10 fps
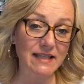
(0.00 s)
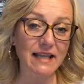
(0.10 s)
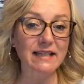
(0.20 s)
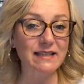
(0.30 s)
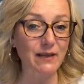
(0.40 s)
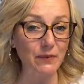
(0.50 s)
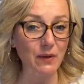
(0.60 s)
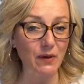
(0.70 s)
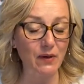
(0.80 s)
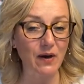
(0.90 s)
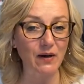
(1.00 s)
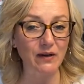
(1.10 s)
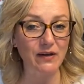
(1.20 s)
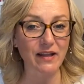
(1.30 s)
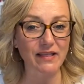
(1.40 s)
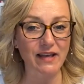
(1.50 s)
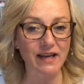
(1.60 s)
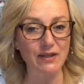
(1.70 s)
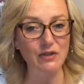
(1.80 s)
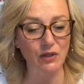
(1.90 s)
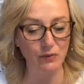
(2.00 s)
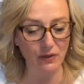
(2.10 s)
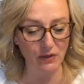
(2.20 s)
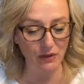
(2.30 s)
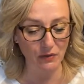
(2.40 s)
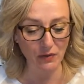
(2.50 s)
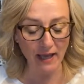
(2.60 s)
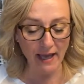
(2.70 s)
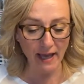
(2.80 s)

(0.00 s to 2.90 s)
than a typical card that I share with you.